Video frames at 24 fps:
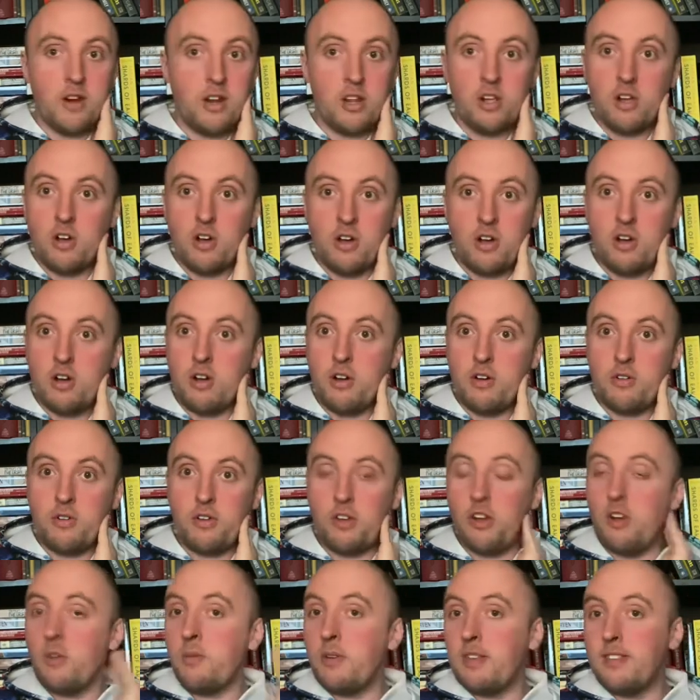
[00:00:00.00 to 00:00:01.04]
to call,
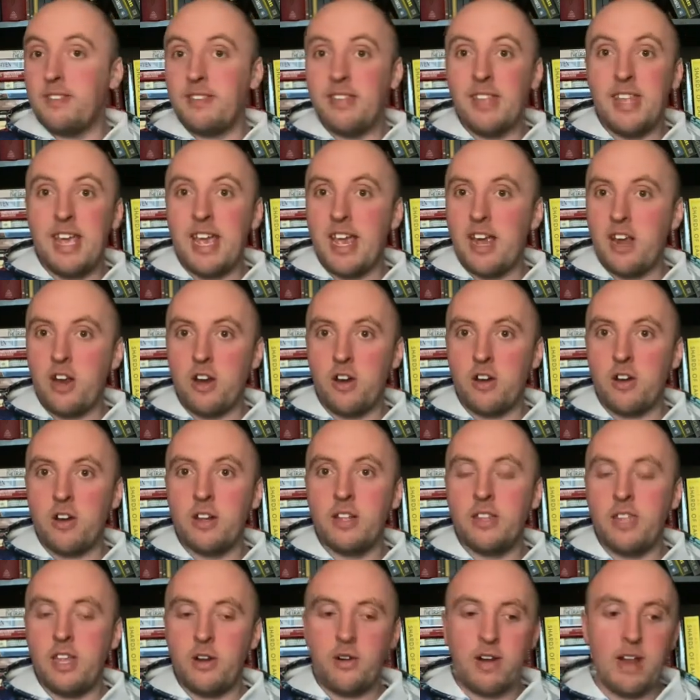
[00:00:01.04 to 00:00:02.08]
no one's there,
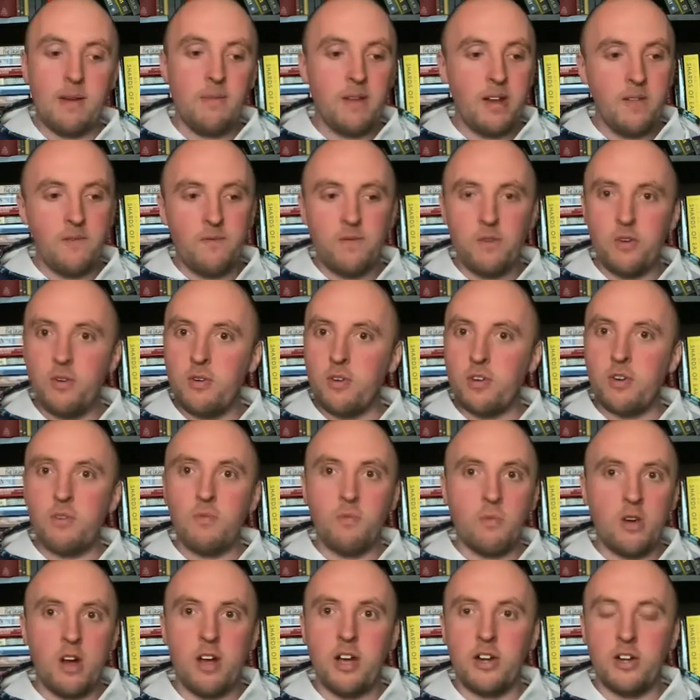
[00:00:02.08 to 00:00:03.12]
they don't have any food or
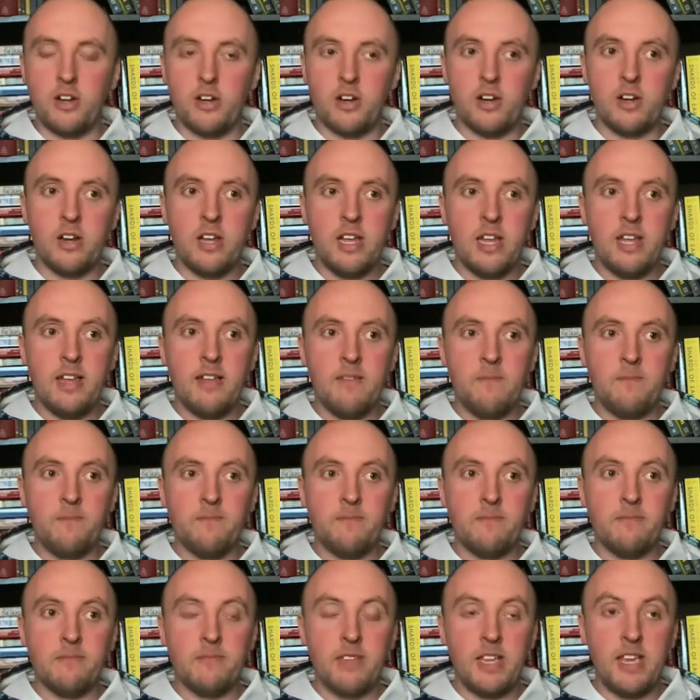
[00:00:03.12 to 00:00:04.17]
water,
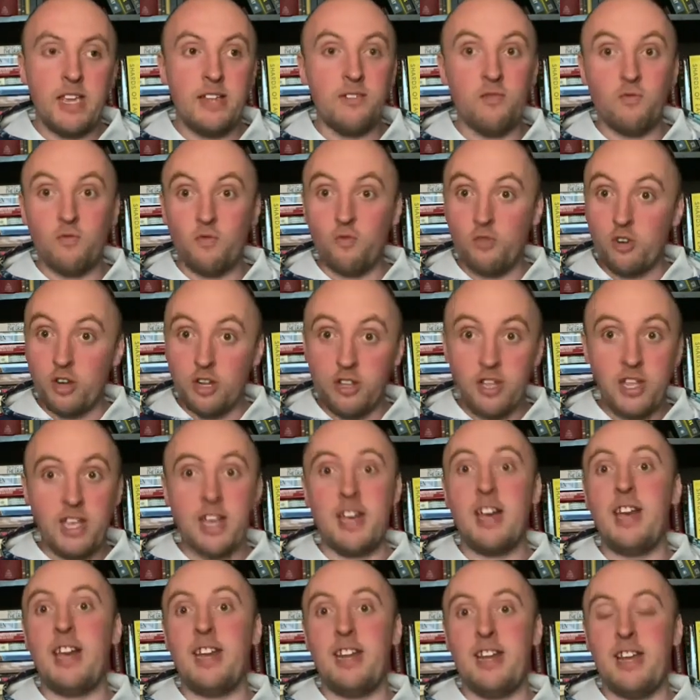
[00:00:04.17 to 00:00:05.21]
it's really
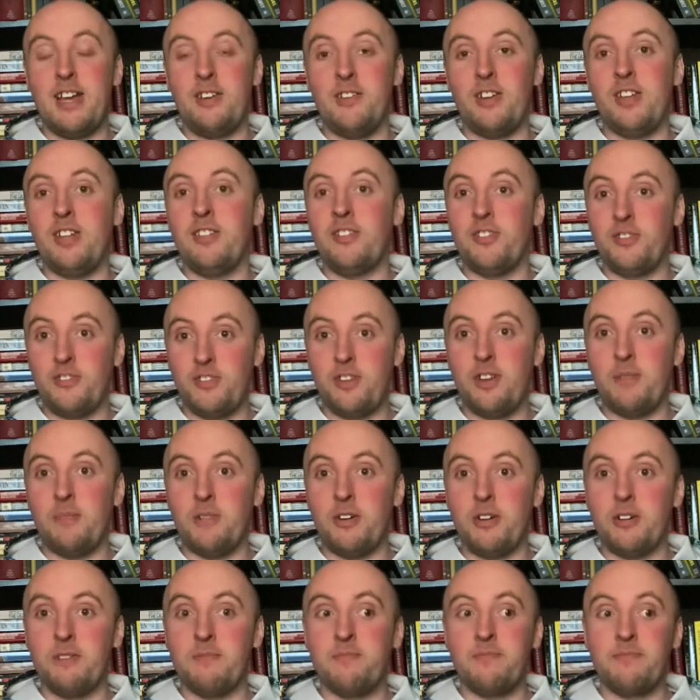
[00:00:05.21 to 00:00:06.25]
hot out in the
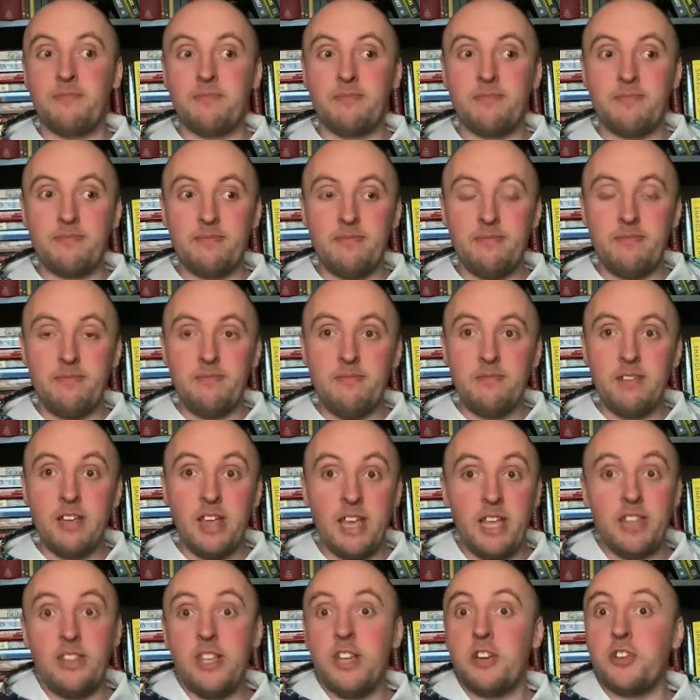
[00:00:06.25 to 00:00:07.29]
summer,
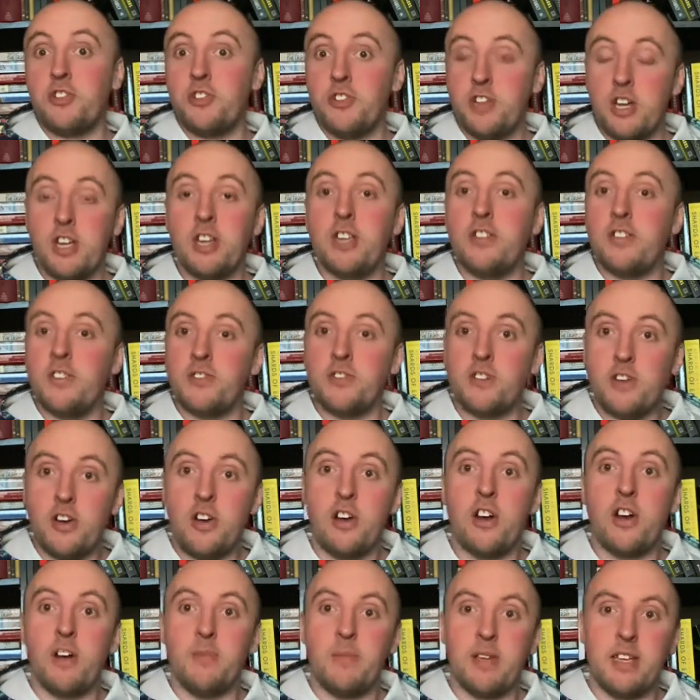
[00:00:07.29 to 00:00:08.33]
and they are stuck in this
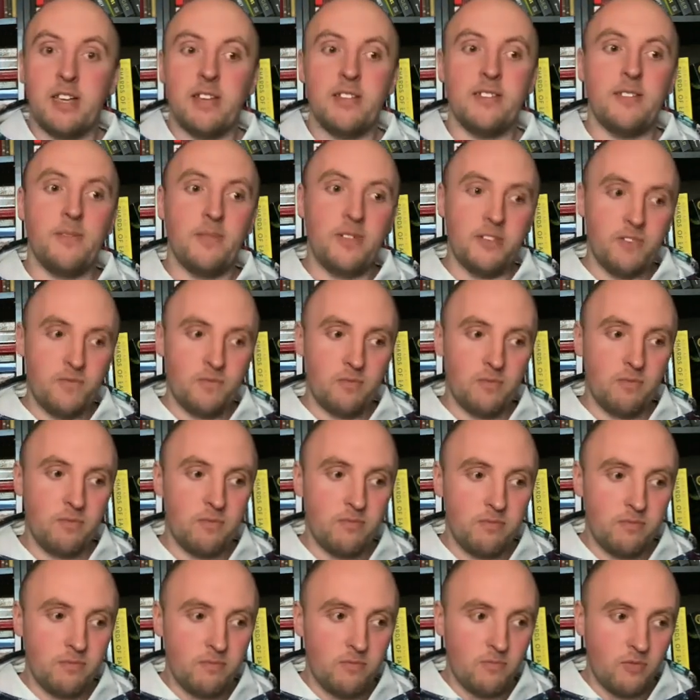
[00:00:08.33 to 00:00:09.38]
car because of this
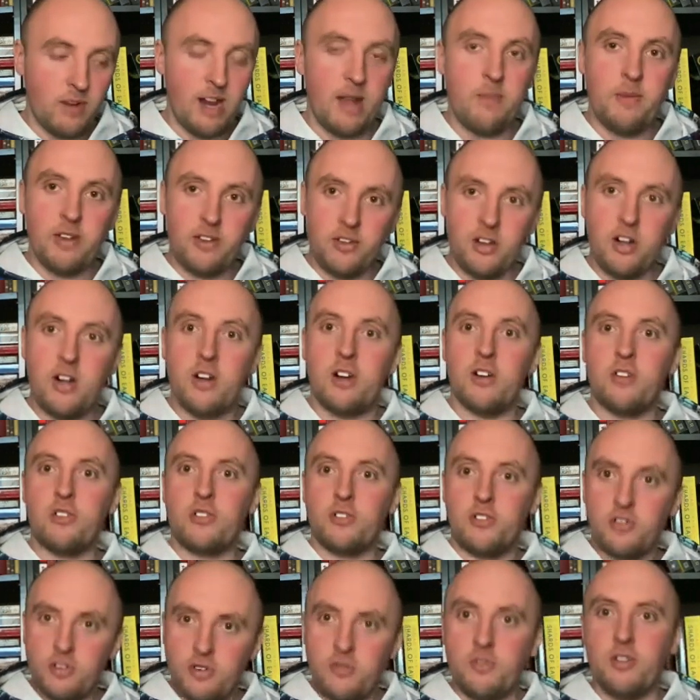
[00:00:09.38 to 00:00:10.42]
rabid dog,
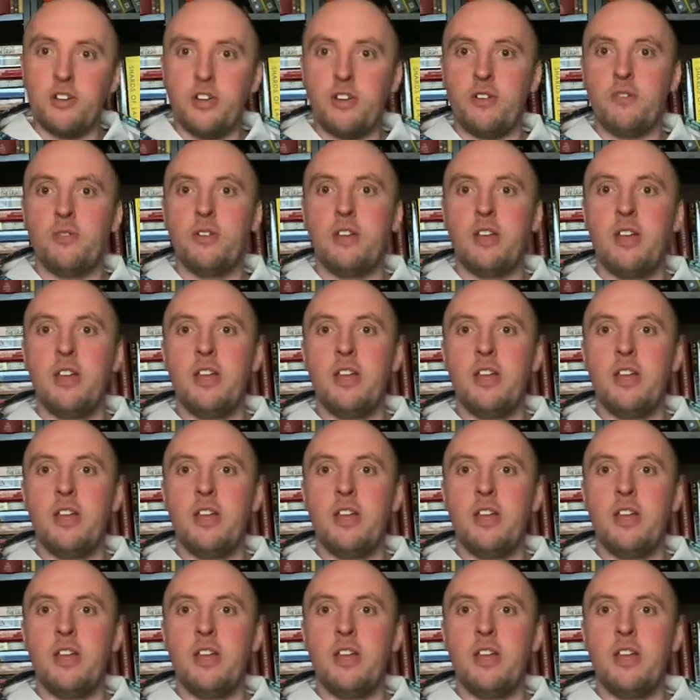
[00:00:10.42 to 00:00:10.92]
Cujo.